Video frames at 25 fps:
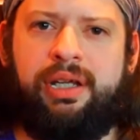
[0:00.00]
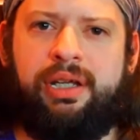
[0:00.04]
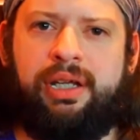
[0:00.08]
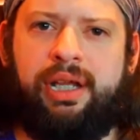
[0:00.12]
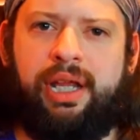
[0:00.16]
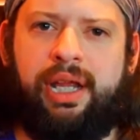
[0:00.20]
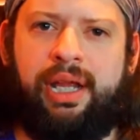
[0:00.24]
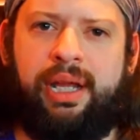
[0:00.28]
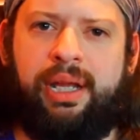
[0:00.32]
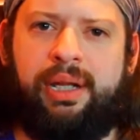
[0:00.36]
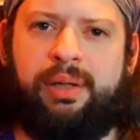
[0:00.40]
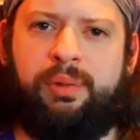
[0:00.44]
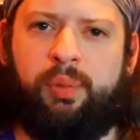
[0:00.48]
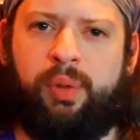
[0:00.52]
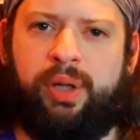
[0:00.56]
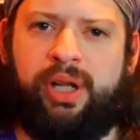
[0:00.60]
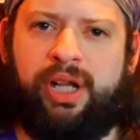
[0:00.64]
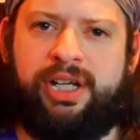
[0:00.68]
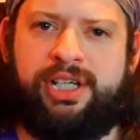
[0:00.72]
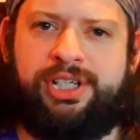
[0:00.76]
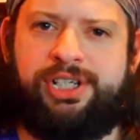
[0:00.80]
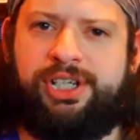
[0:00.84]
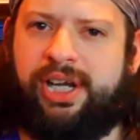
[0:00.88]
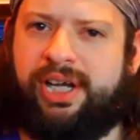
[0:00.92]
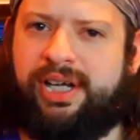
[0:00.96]
And when I
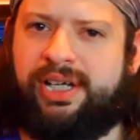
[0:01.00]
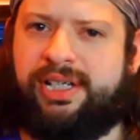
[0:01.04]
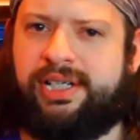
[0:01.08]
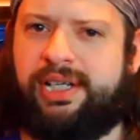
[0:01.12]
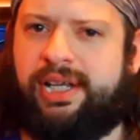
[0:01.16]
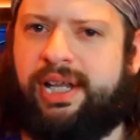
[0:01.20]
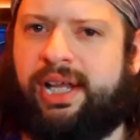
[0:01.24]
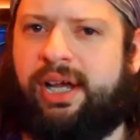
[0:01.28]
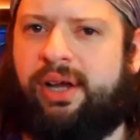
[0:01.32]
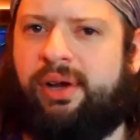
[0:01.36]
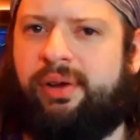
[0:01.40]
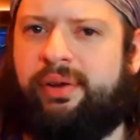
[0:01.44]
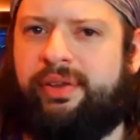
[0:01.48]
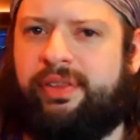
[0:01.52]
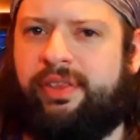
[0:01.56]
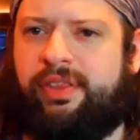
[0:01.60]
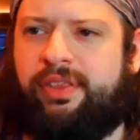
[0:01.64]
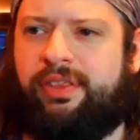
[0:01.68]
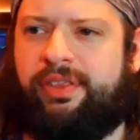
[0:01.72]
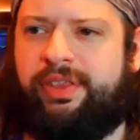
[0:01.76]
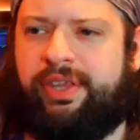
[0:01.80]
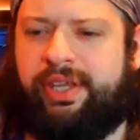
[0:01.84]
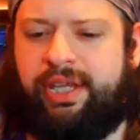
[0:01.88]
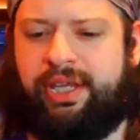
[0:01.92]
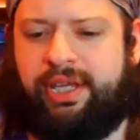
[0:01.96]
checked it out,
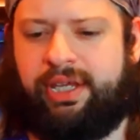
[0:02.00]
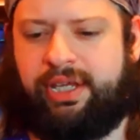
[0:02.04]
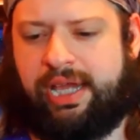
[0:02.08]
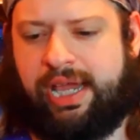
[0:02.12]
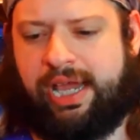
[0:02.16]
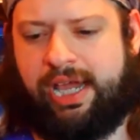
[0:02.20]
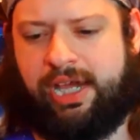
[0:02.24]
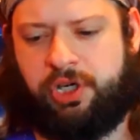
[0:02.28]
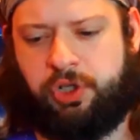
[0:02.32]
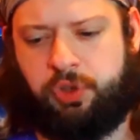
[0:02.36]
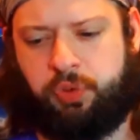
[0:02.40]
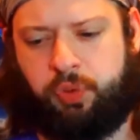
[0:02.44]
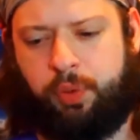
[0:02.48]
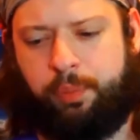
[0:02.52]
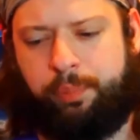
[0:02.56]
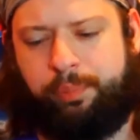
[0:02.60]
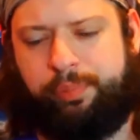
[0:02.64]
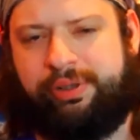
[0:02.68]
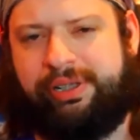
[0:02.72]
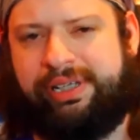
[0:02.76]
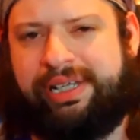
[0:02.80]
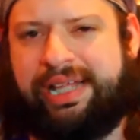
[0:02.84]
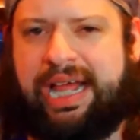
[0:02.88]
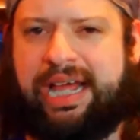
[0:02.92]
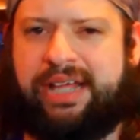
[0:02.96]
the actual
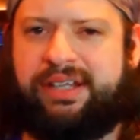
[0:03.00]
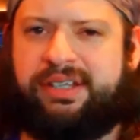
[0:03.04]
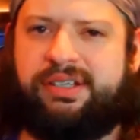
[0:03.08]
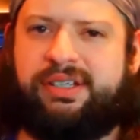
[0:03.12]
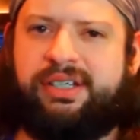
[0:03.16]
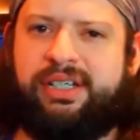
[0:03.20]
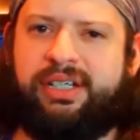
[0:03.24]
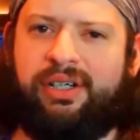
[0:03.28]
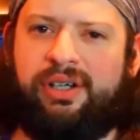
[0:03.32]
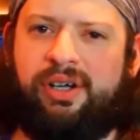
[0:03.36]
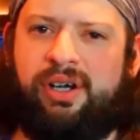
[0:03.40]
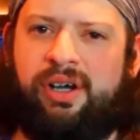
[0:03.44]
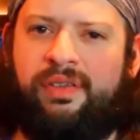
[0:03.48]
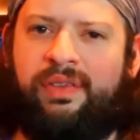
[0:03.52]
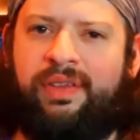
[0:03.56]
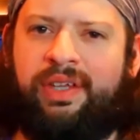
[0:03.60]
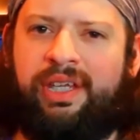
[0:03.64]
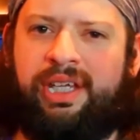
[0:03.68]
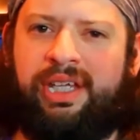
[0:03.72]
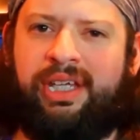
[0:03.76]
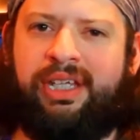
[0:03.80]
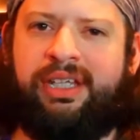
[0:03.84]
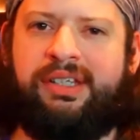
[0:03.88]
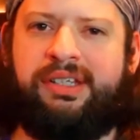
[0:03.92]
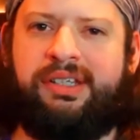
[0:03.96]
plastic on
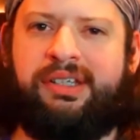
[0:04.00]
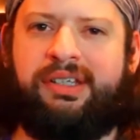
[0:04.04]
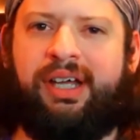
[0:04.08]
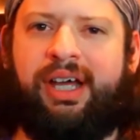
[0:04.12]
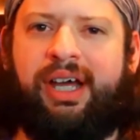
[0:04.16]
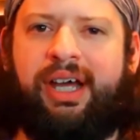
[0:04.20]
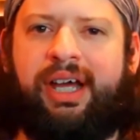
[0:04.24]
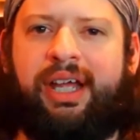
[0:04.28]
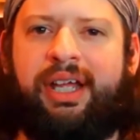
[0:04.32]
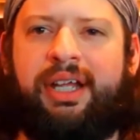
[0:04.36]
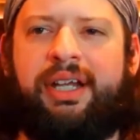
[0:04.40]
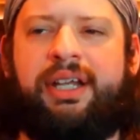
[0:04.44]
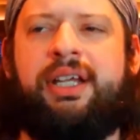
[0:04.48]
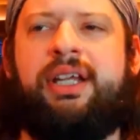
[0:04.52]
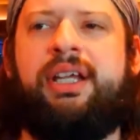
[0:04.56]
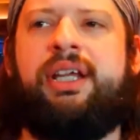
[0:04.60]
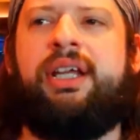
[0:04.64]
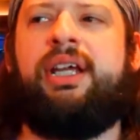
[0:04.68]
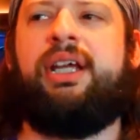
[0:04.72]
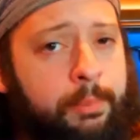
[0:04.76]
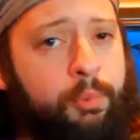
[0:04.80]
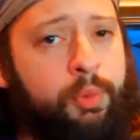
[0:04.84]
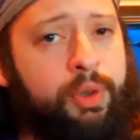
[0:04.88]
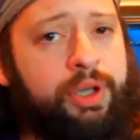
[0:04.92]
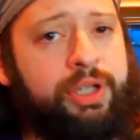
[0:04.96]
the inside,
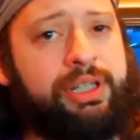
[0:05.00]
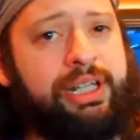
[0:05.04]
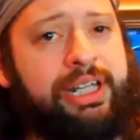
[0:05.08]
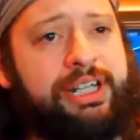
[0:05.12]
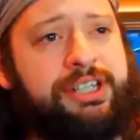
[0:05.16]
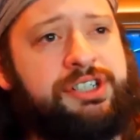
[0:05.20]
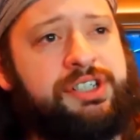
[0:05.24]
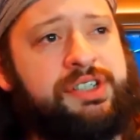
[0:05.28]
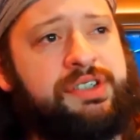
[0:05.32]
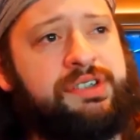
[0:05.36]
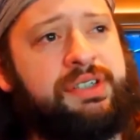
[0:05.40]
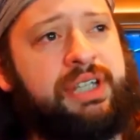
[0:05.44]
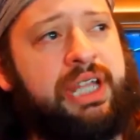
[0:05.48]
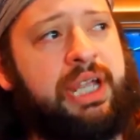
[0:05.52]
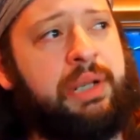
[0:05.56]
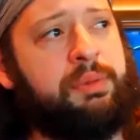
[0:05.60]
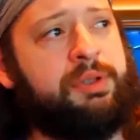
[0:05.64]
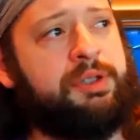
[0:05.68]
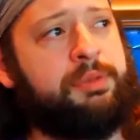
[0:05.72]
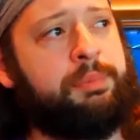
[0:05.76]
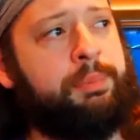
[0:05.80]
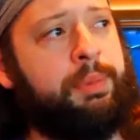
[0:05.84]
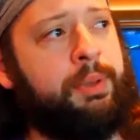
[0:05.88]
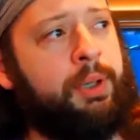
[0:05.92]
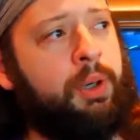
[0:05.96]
well, let's just say
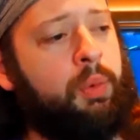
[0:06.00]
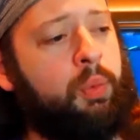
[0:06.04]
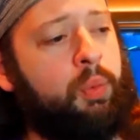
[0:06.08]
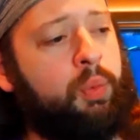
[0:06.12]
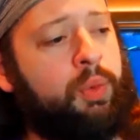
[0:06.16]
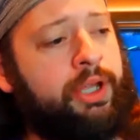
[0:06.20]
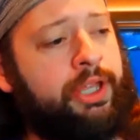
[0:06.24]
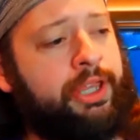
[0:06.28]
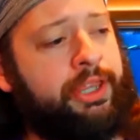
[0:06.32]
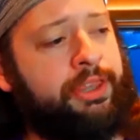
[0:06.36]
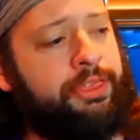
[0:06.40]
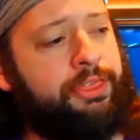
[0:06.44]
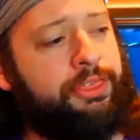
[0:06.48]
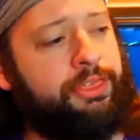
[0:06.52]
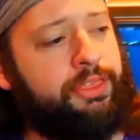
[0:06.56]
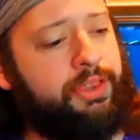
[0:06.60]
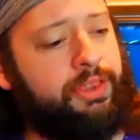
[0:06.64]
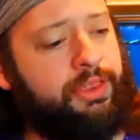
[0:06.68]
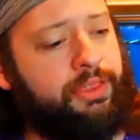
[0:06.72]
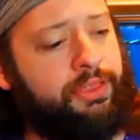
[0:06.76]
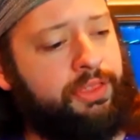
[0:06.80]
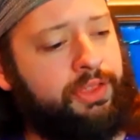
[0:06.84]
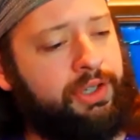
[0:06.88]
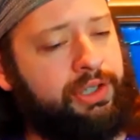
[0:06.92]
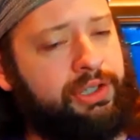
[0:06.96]
was built with
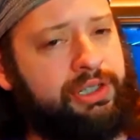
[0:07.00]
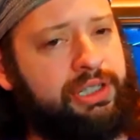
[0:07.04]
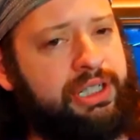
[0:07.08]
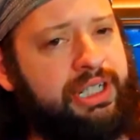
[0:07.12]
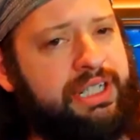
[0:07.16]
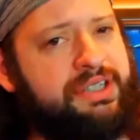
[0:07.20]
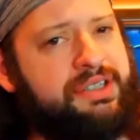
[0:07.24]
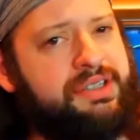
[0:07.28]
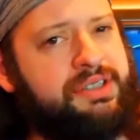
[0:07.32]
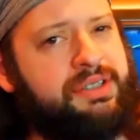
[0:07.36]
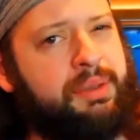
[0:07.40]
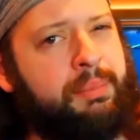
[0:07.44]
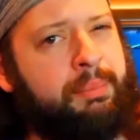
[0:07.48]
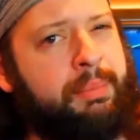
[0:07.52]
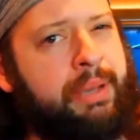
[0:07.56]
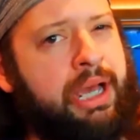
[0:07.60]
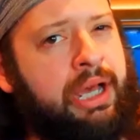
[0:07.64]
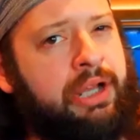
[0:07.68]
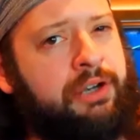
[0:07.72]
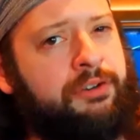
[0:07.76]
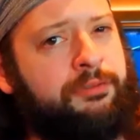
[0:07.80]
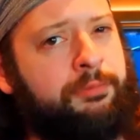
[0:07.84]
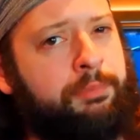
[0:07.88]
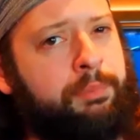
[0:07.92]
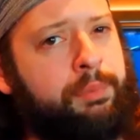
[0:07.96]
the least
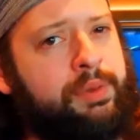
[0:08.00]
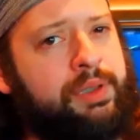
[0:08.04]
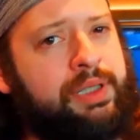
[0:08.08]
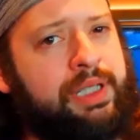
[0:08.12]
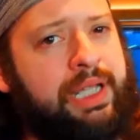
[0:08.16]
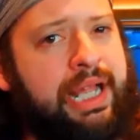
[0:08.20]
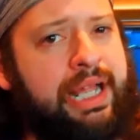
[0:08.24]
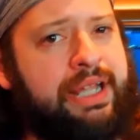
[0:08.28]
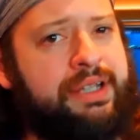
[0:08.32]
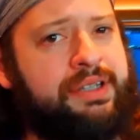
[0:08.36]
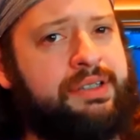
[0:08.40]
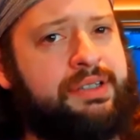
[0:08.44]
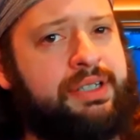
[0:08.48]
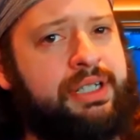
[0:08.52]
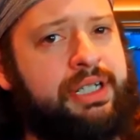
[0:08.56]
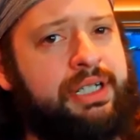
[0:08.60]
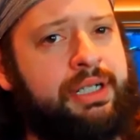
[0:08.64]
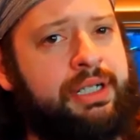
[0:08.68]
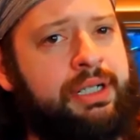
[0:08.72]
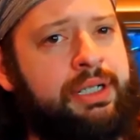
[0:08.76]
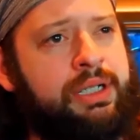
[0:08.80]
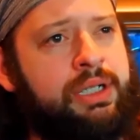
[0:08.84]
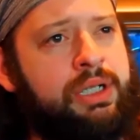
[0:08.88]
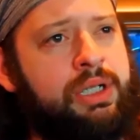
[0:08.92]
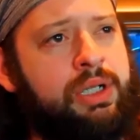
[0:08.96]
amount of
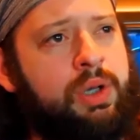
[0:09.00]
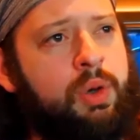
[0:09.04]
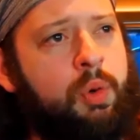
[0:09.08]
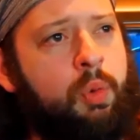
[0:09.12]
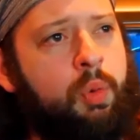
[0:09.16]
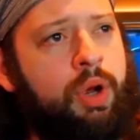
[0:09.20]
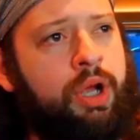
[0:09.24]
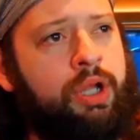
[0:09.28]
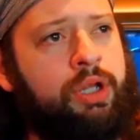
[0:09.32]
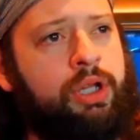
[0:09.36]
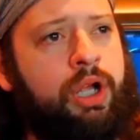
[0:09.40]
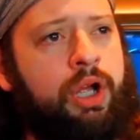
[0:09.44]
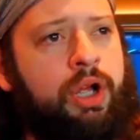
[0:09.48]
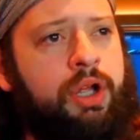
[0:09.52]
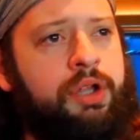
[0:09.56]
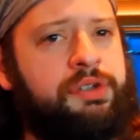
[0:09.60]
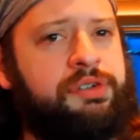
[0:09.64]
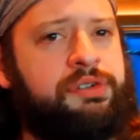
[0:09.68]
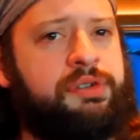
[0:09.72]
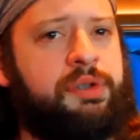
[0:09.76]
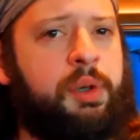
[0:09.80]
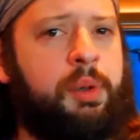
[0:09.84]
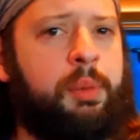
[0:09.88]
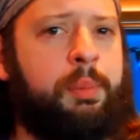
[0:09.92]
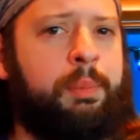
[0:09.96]
plastic while
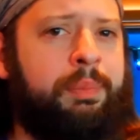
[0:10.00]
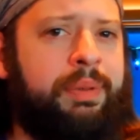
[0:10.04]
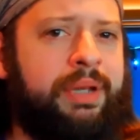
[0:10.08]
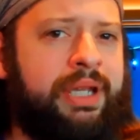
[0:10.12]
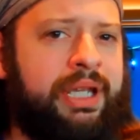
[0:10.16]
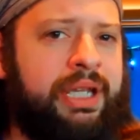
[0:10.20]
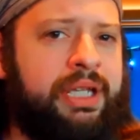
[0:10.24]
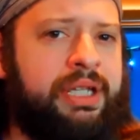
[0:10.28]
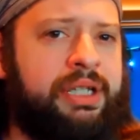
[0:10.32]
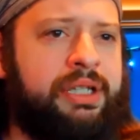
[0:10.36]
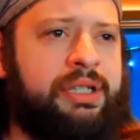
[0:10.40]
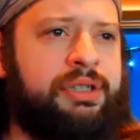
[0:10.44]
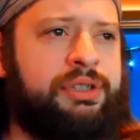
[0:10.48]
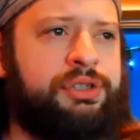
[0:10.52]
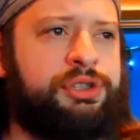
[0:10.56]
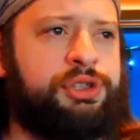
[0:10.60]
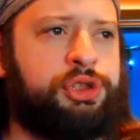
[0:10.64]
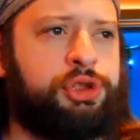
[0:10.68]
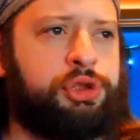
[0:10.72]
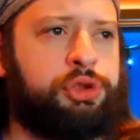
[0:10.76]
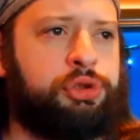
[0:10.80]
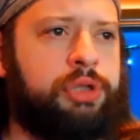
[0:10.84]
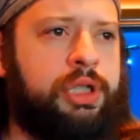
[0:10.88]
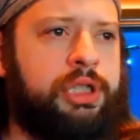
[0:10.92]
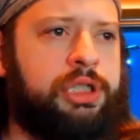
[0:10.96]
also being
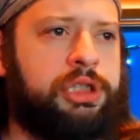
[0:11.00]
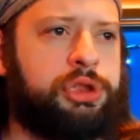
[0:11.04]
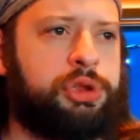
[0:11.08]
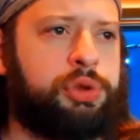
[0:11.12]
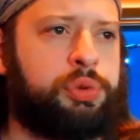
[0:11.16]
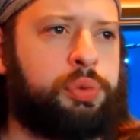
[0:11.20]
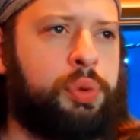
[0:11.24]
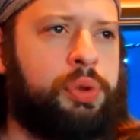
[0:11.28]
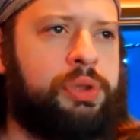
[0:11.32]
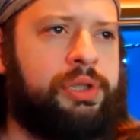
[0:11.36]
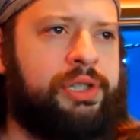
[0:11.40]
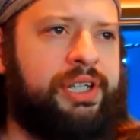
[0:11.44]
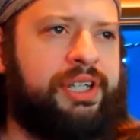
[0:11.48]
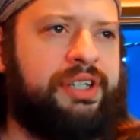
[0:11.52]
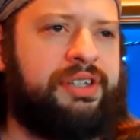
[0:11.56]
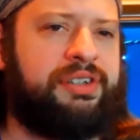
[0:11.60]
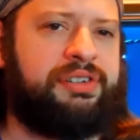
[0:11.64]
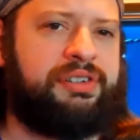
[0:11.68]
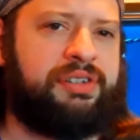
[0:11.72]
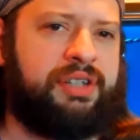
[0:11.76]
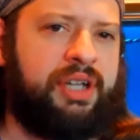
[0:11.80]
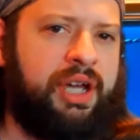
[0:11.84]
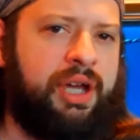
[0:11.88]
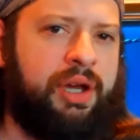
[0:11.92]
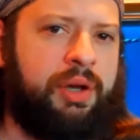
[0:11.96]
structurally
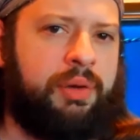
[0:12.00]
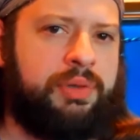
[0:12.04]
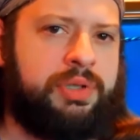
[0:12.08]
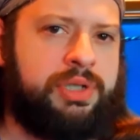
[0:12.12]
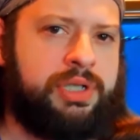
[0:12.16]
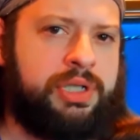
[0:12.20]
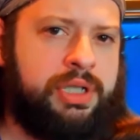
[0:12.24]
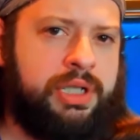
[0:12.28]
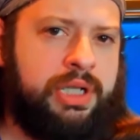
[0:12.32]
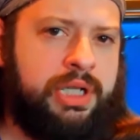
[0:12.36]
sound.